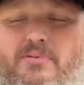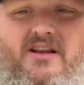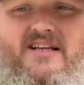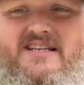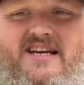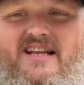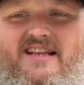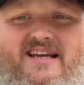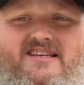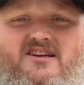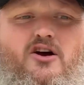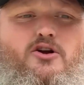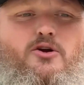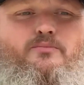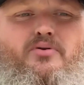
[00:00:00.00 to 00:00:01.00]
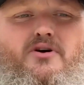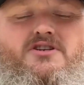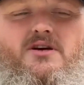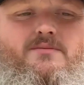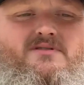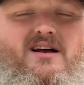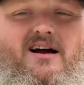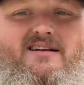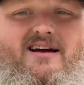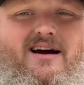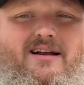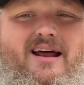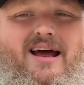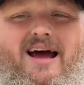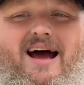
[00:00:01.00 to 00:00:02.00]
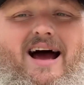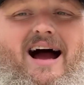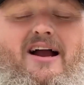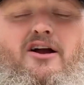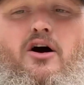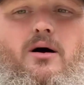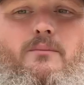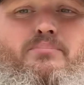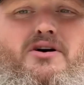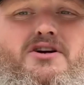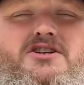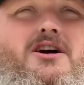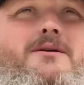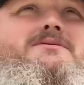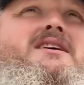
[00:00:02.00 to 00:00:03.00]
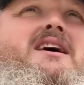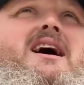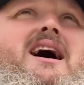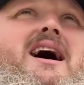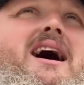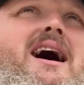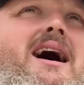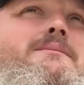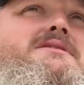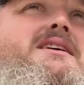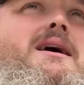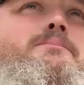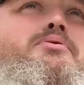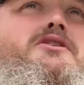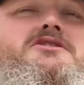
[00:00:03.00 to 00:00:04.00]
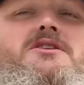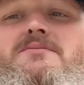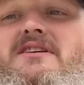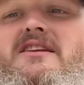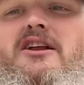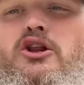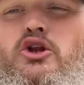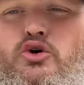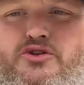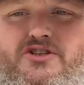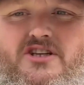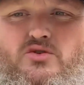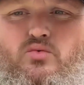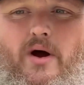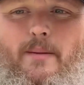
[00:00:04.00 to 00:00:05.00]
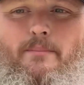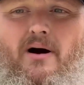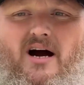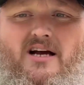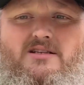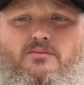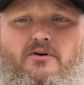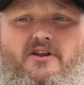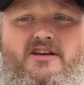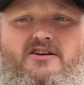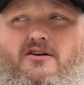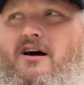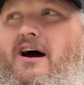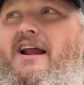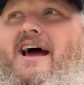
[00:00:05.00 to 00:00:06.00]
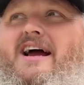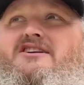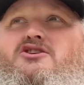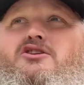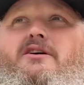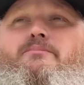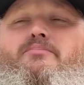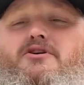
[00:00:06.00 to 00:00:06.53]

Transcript: But let's get these 100 push-ups knocked out. I call them push-ups. I'm saying push-ups in the loosest way possible. These are not actually